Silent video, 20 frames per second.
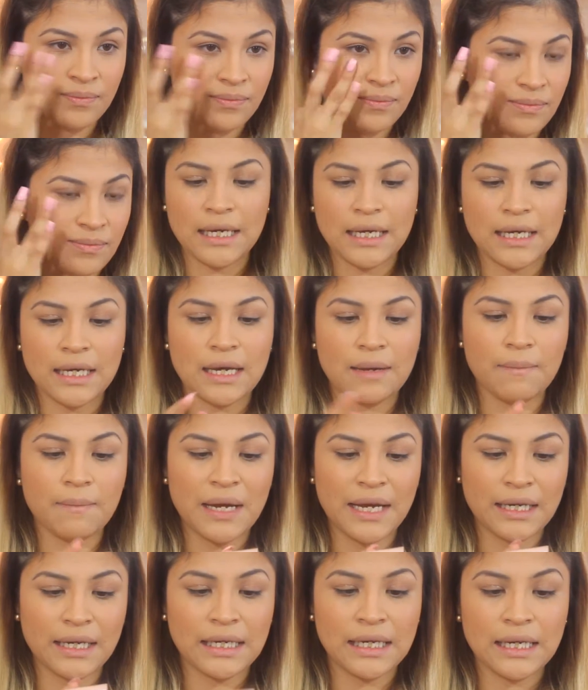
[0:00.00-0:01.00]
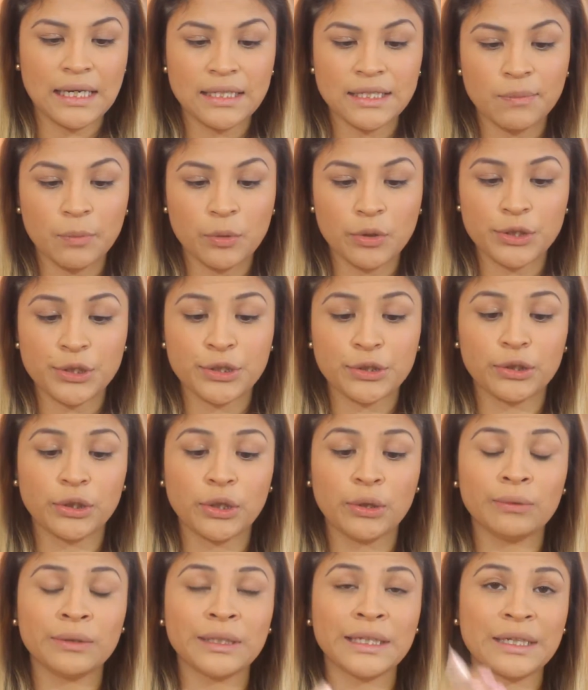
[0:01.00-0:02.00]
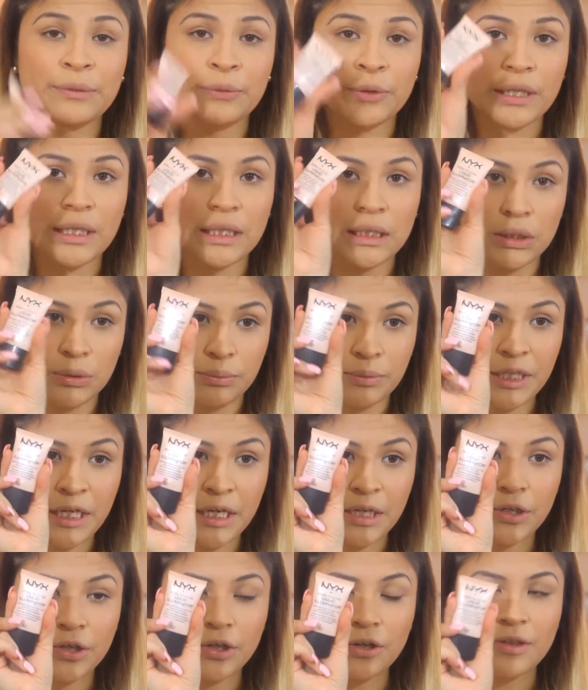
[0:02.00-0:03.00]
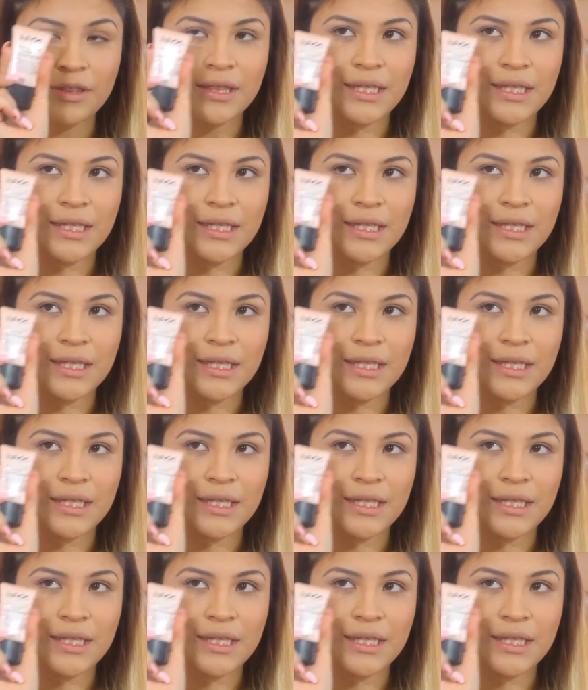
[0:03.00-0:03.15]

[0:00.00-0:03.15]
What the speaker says: take my NYX Born to Glow Liquid Illuminator.